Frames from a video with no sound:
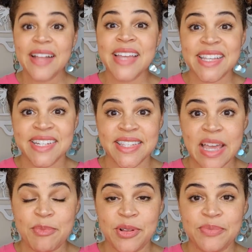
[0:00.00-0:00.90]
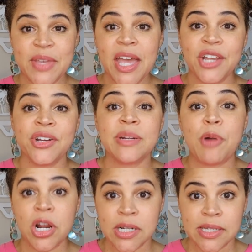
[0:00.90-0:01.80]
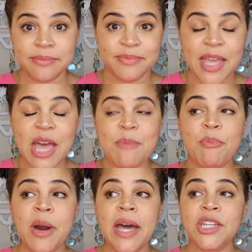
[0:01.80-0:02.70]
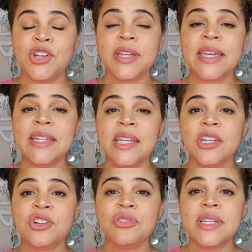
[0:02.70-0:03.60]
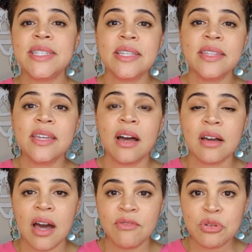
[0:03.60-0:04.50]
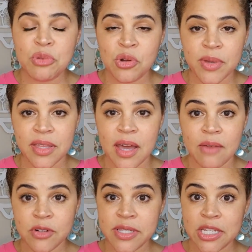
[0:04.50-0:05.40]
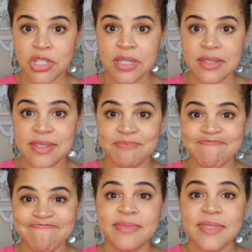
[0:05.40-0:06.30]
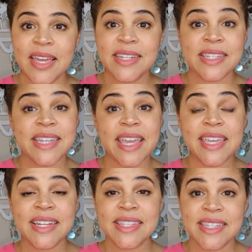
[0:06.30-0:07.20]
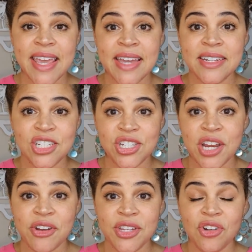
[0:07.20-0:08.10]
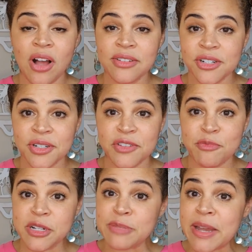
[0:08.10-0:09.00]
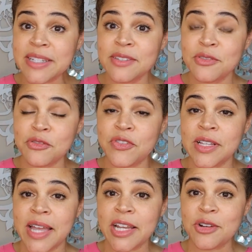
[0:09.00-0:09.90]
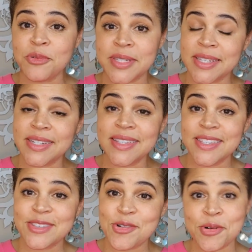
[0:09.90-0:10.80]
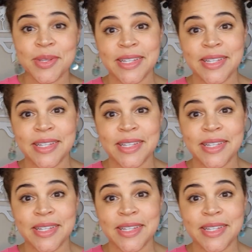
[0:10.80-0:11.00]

Last example, you're at a party, but you're getting increasingly uncomfortable with the conversations. Does taking a stand and sharing your alternative perspective feel like resistance or